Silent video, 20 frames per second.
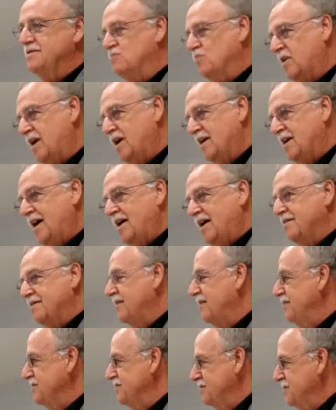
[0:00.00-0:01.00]
when I got
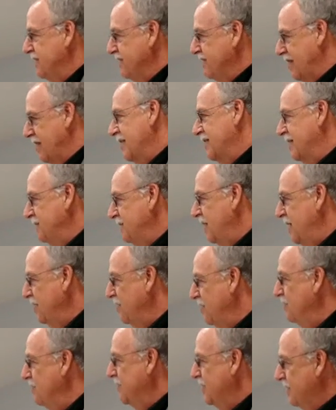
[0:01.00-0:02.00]
there, instead of locking my
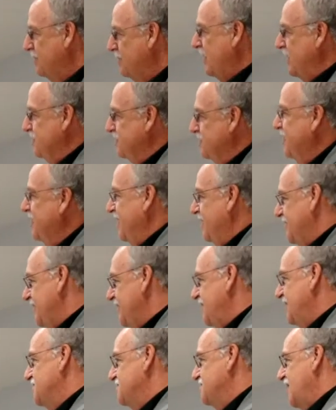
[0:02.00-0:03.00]
helmet up, I just carried
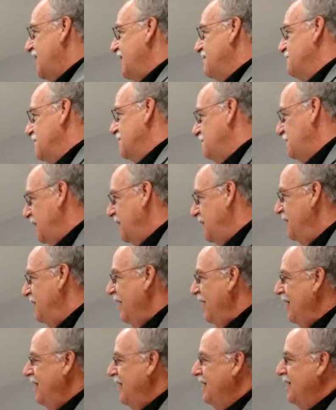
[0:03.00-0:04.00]
it inside with me.
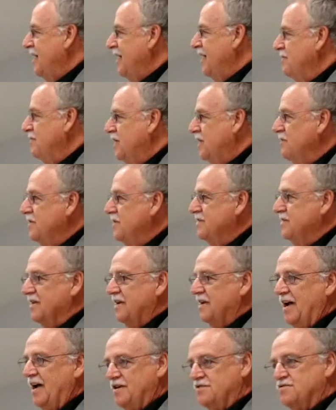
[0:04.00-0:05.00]
And when I went to
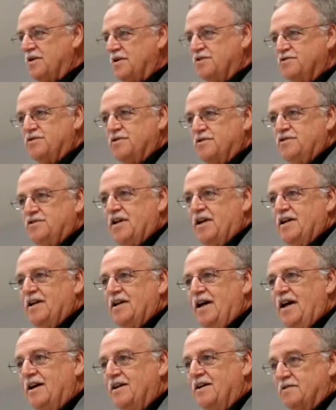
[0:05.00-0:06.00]
the cash register to check
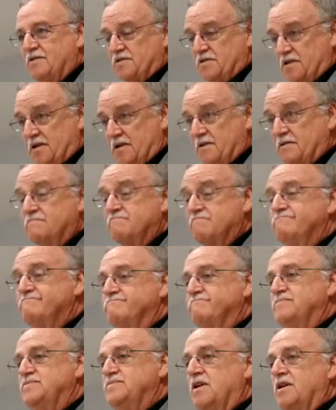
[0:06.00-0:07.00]
out this little
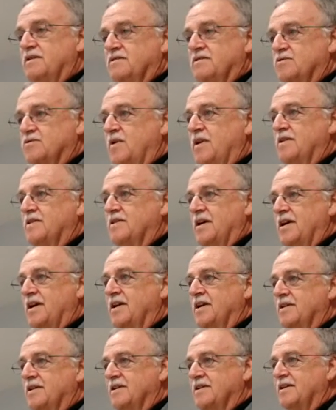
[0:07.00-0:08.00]
young sweet
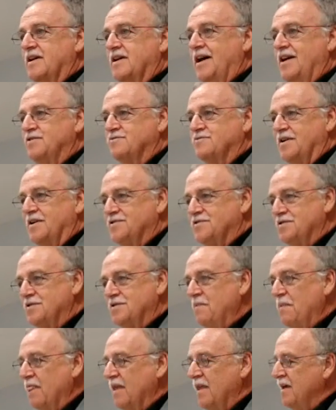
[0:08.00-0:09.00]
thing at the cash
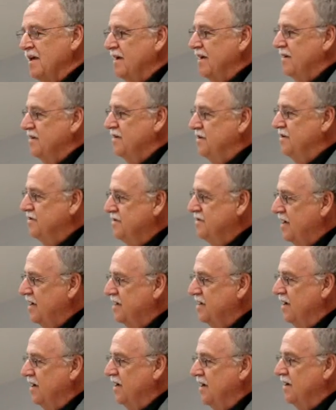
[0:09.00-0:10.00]
register, she
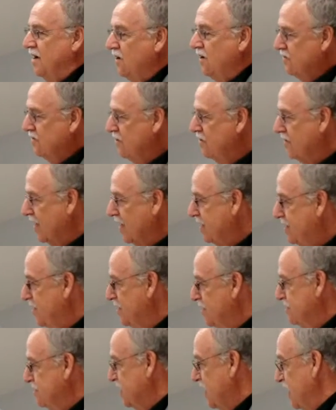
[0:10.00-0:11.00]
said, oh, you ride a
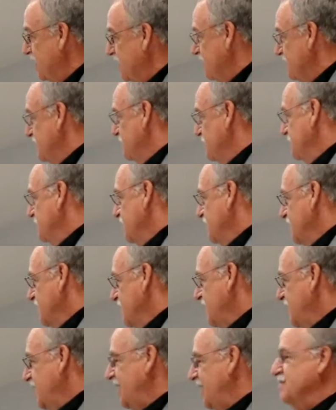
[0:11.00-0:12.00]
motorcycle?
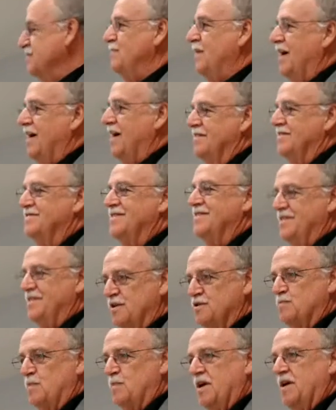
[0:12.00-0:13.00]
And I smiled and said,
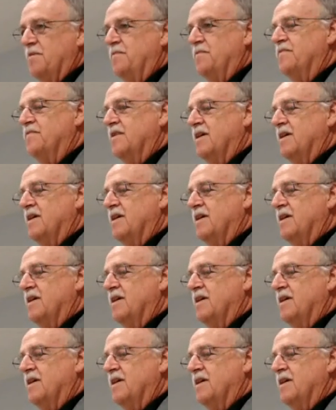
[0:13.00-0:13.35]
yes, ma'am.